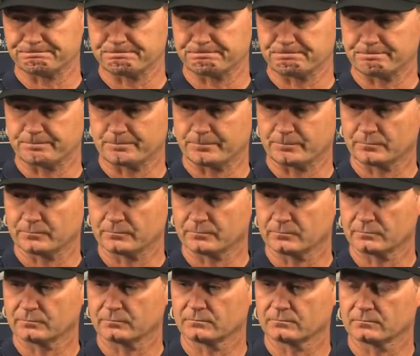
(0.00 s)
Last couple
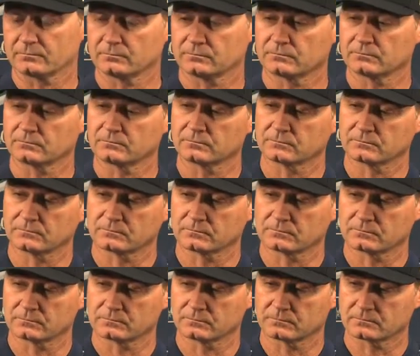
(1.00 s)
times out, late
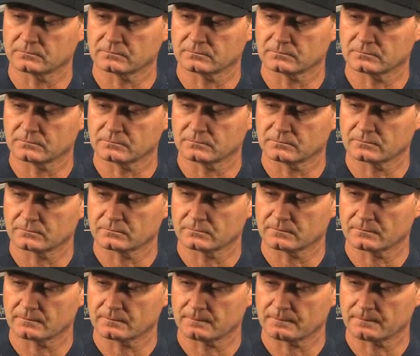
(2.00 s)
bullpen guys coming
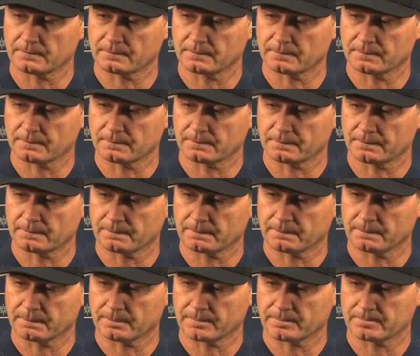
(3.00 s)
in, and we kind of
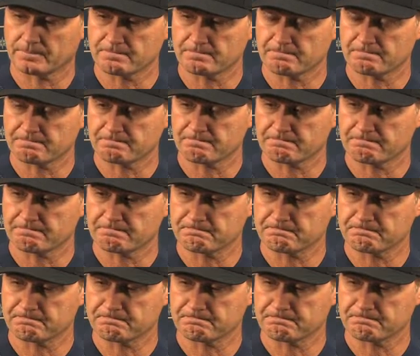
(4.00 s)
have seen the same thing. We've
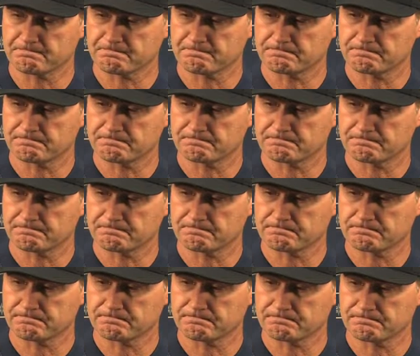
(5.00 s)
seen some struggles. Is
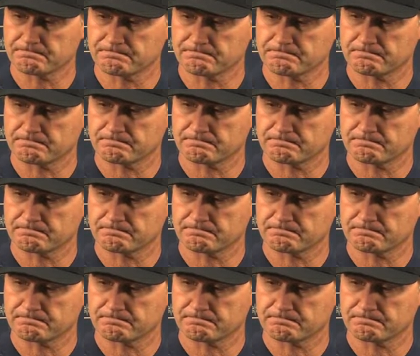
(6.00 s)
that just